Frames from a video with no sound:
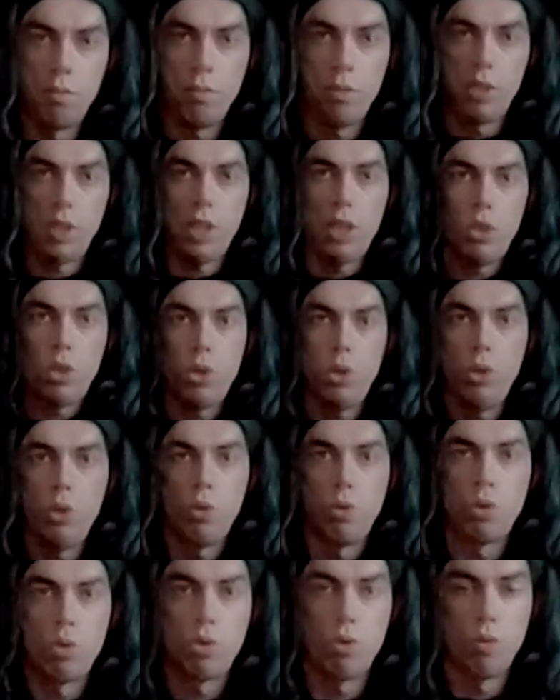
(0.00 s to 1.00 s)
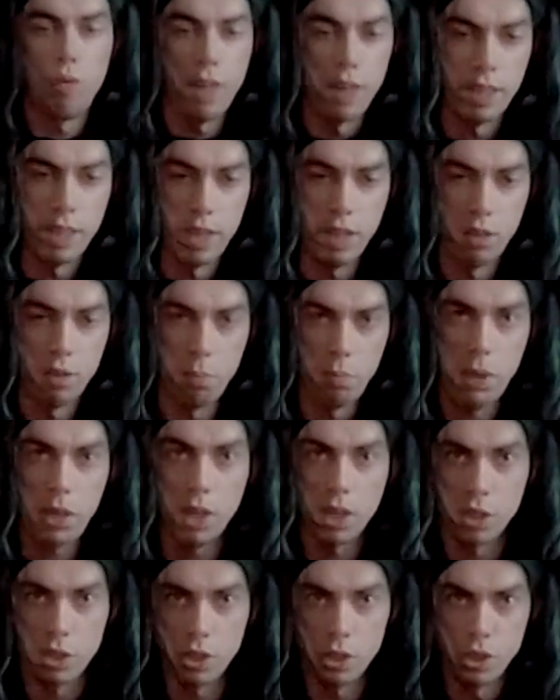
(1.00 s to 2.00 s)
without shoes right now
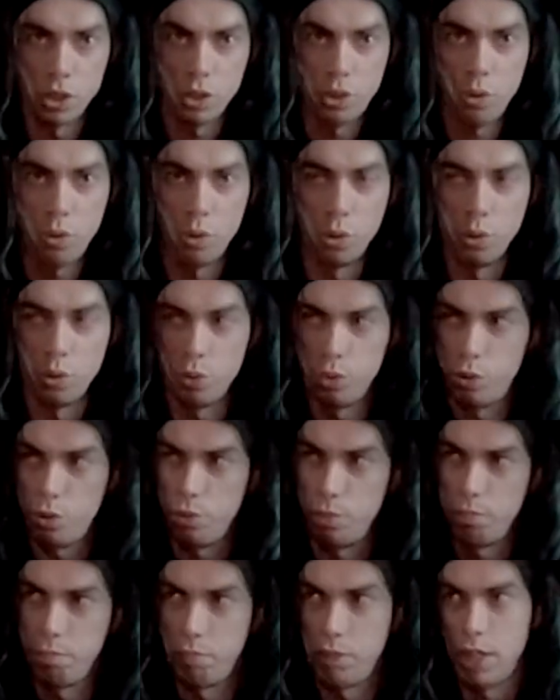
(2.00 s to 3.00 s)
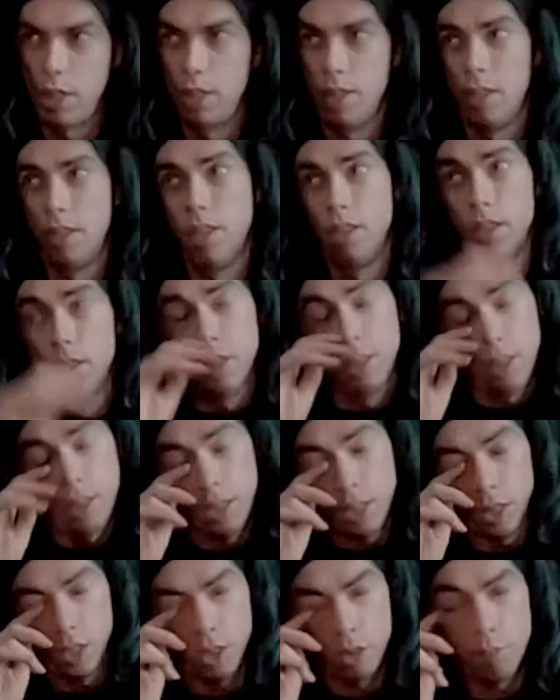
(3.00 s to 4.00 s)
because it is too cold.
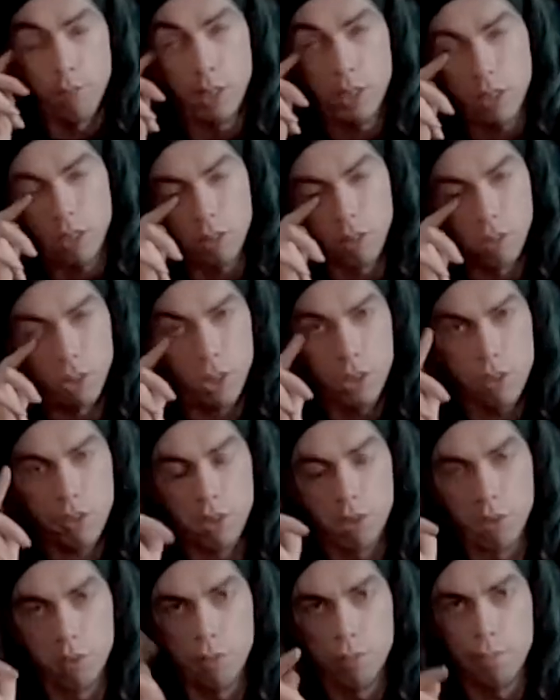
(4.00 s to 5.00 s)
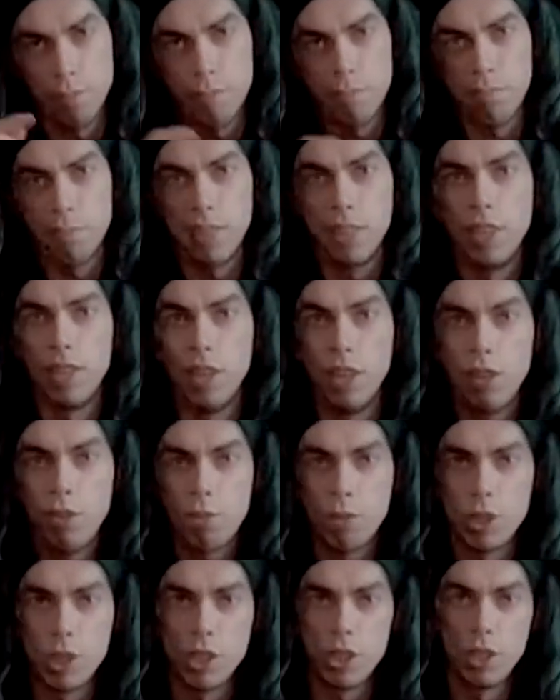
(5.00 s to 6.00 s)
It is winter also. Another
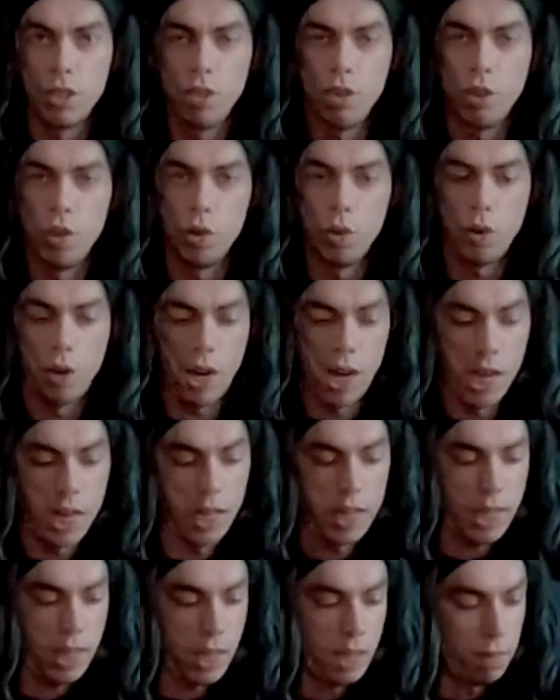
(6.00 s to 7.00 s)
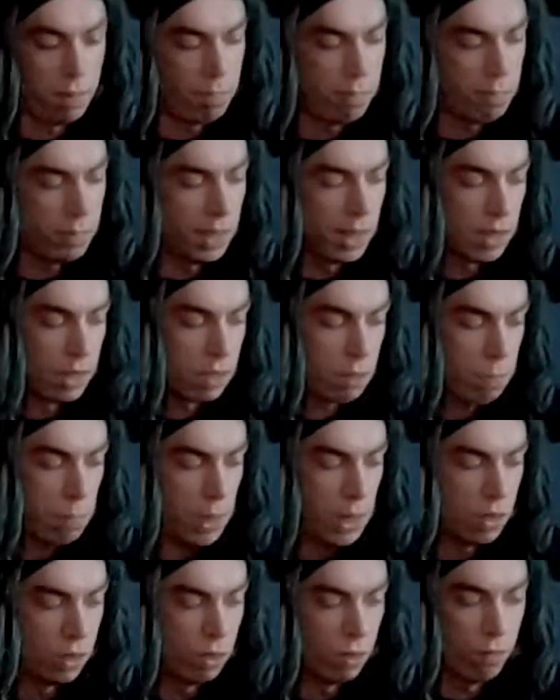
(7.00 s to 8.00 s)
reason I am this
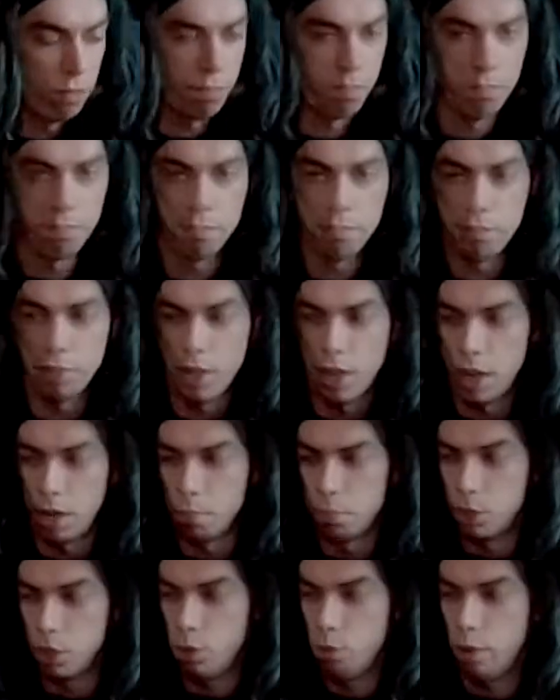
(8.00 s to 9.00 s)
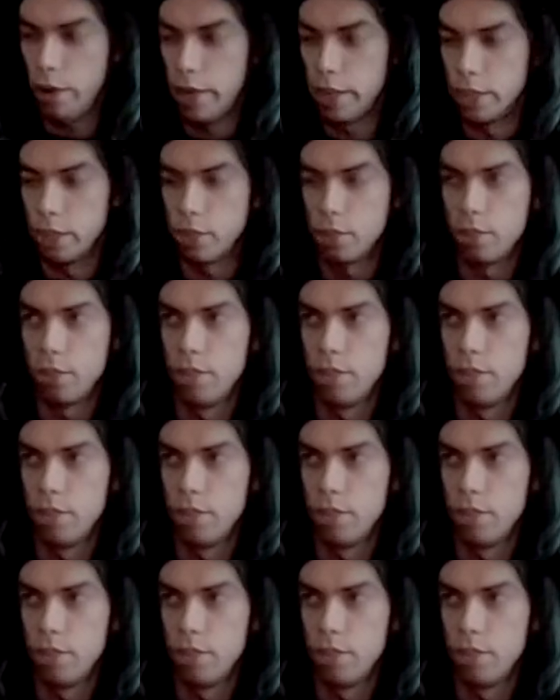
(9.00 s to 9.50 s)
pale. I'm this white.